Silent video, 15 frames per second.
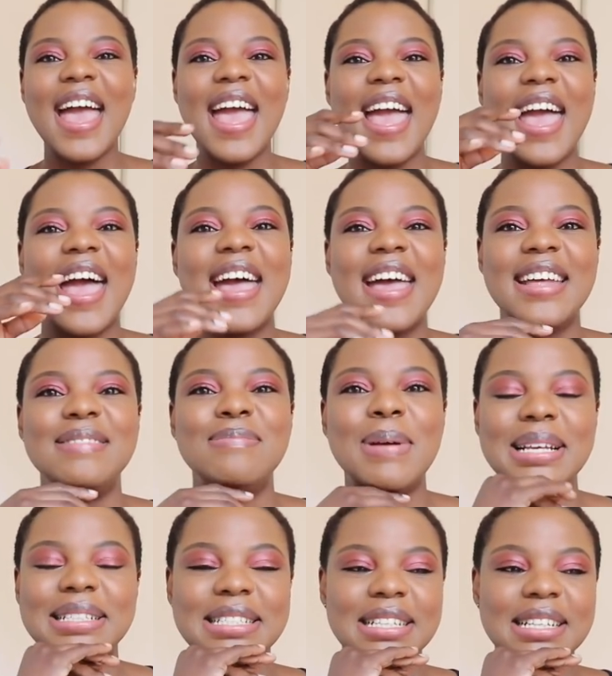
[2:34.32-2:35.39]
And
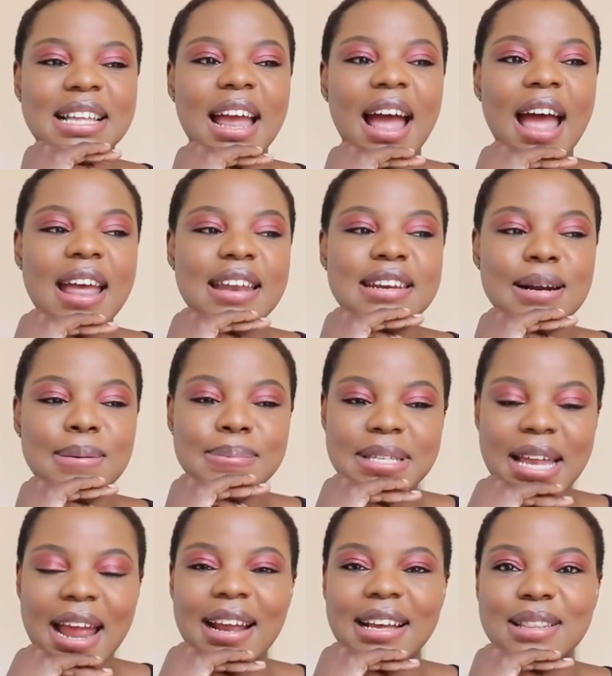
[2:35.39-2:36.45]
basically I ended up
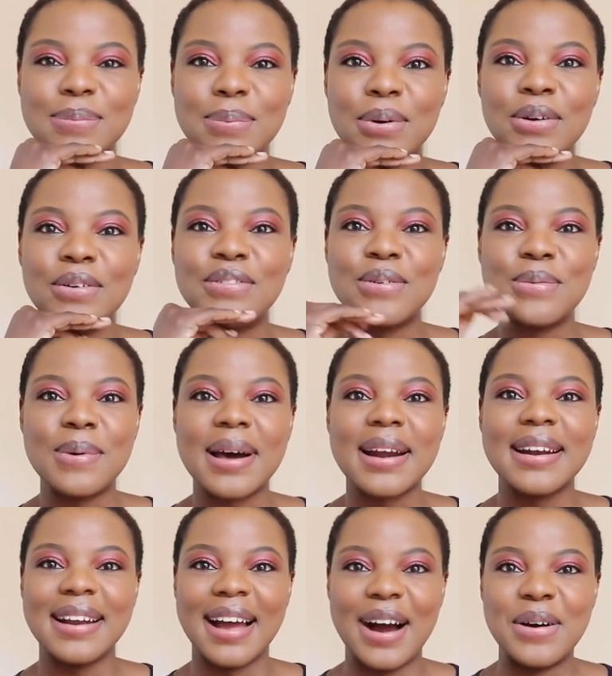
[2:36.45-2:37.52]
staying at the pool for about
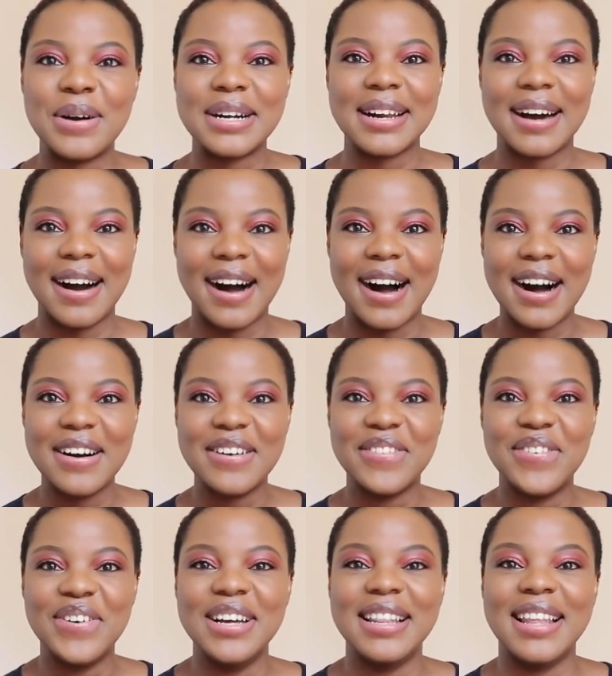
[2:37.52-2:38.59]
an hour and a
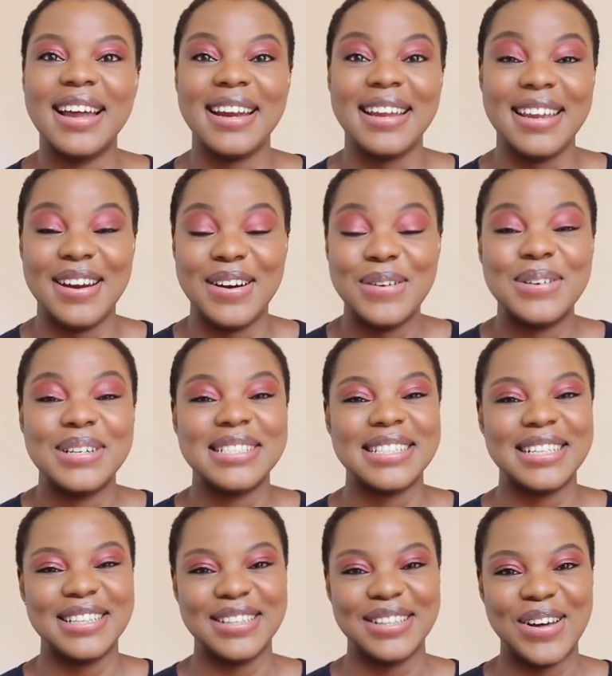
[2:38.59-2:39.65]
half. It was
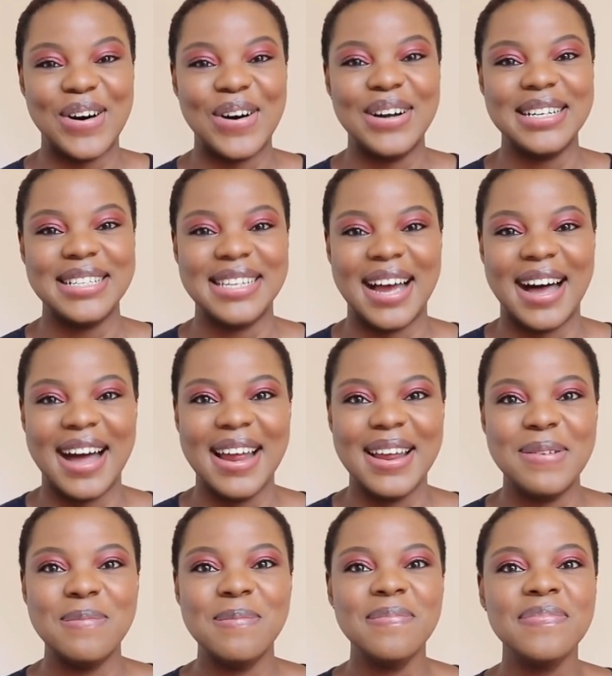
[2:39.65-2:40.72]
a long
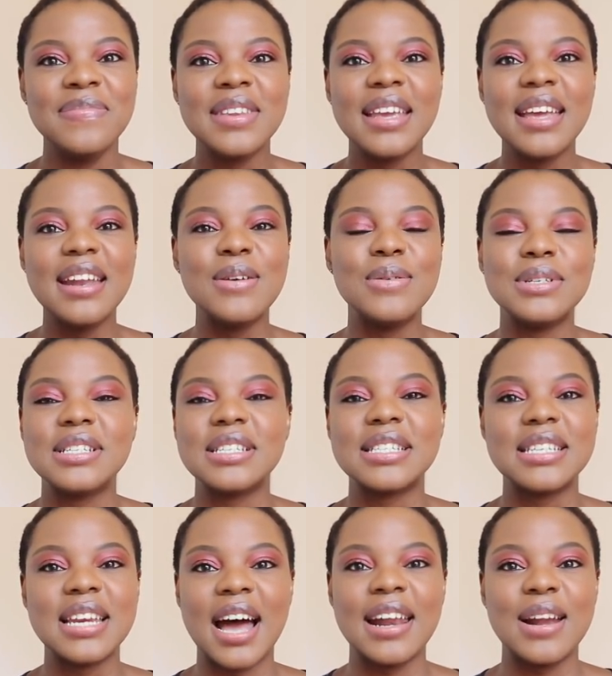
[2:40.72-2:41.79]
time. And he was
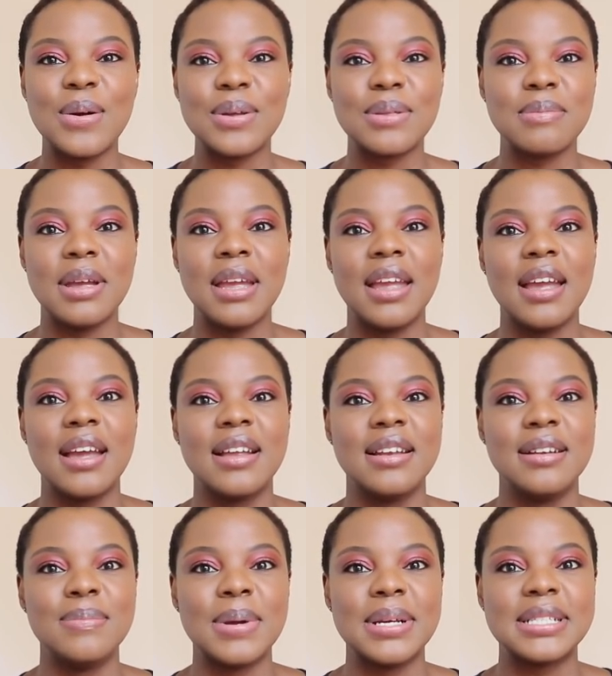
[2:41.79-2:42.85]
just chatting with me
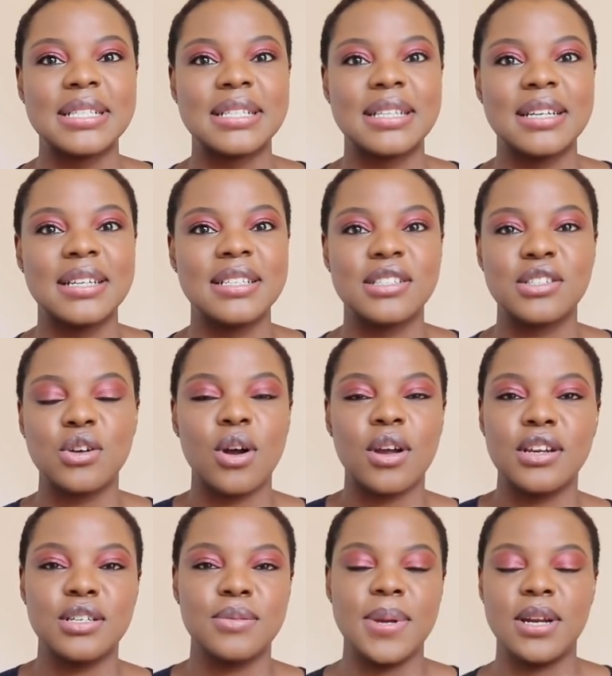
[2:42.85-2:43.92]
and basically just
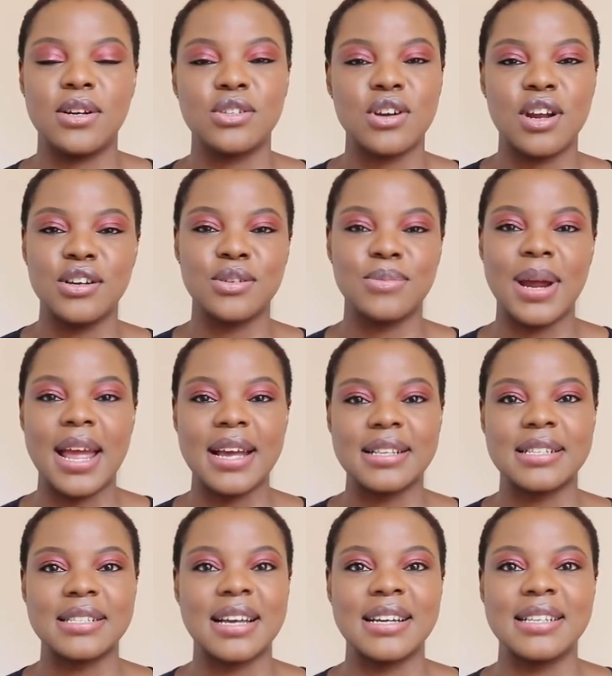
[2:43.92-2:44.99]
talking to me, and I was trying to do my
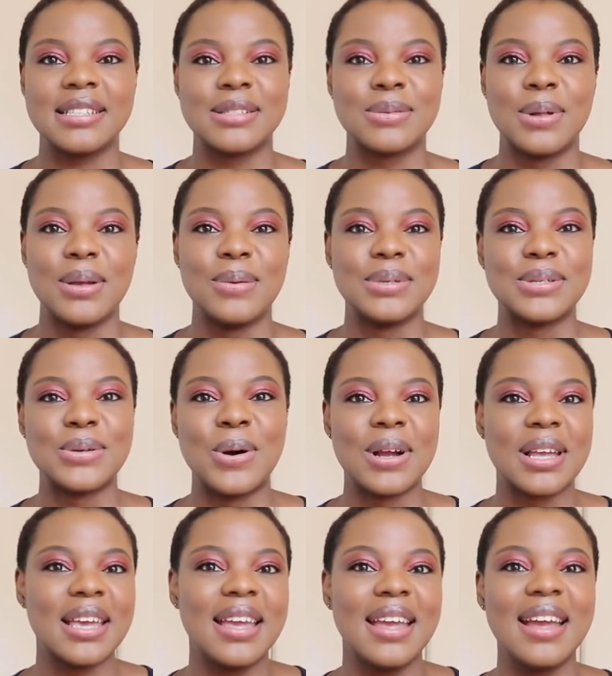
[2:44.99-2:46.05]
exercises while he was
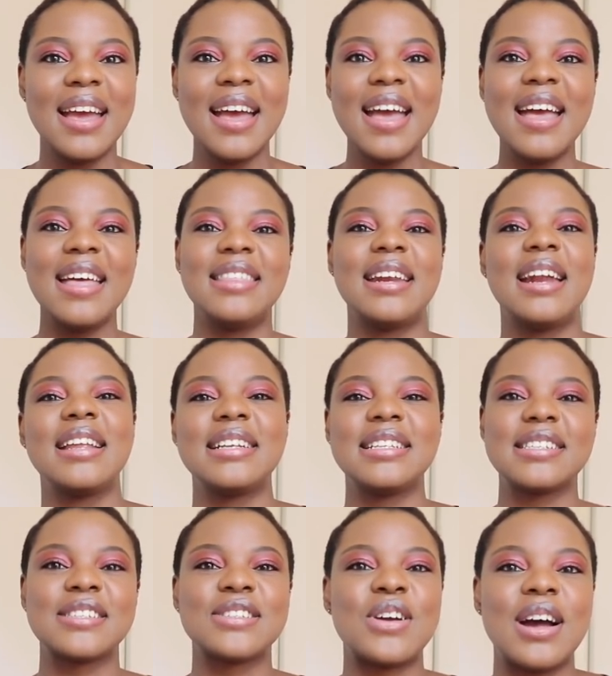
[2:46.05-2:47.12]
talking. And then I'd
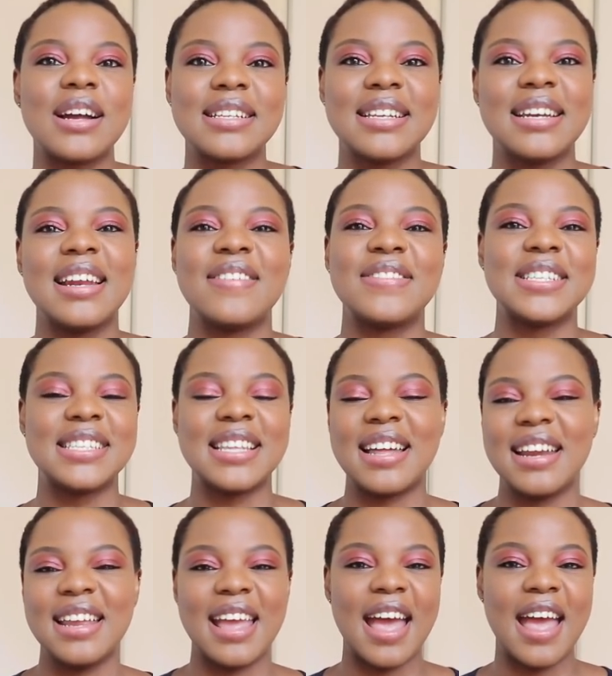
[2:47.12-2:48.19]
get distracted and have to
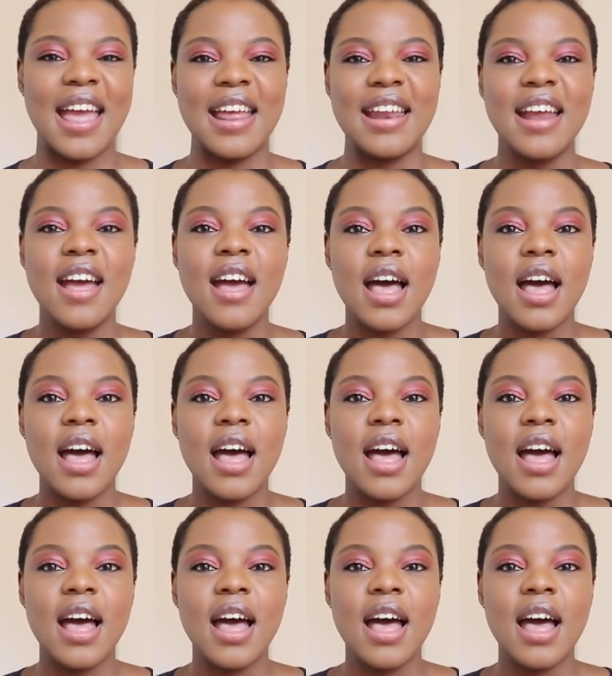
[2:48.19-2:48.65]
start again.